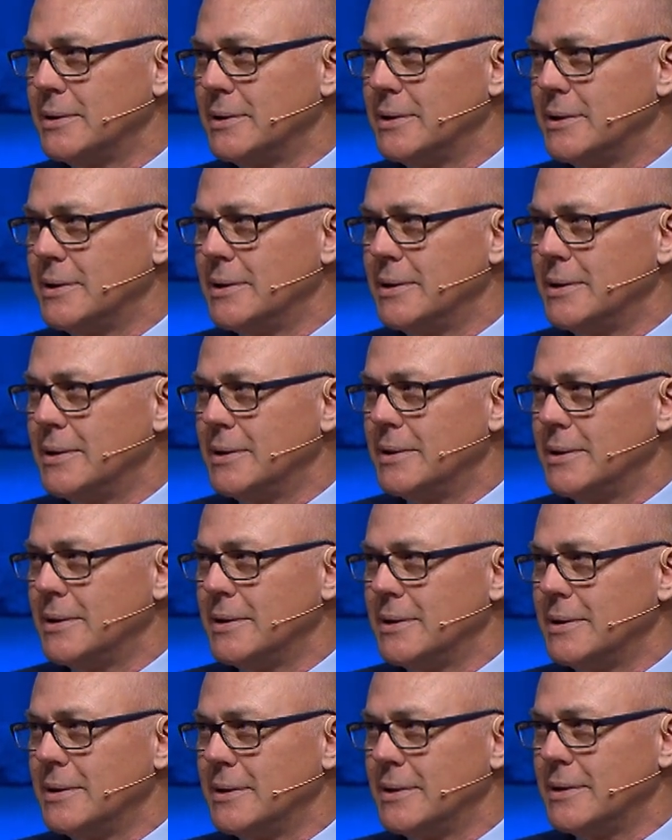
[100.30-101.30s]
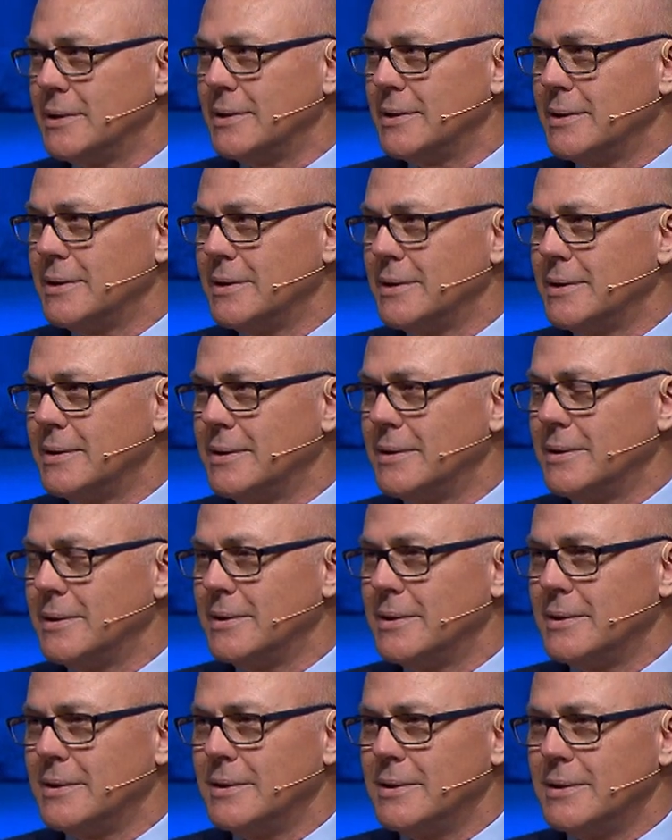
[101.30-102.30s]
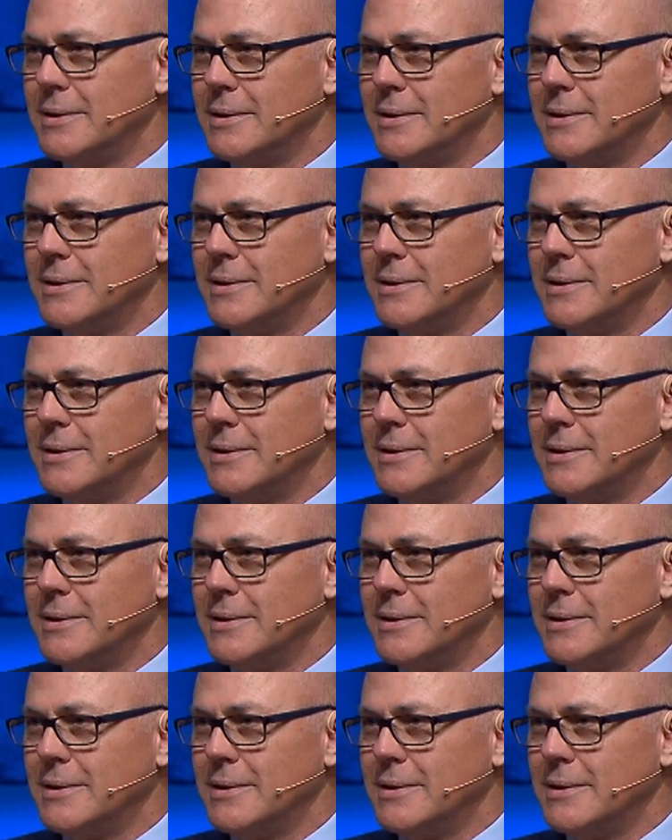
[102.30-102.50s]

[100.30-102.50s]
(no one is talking)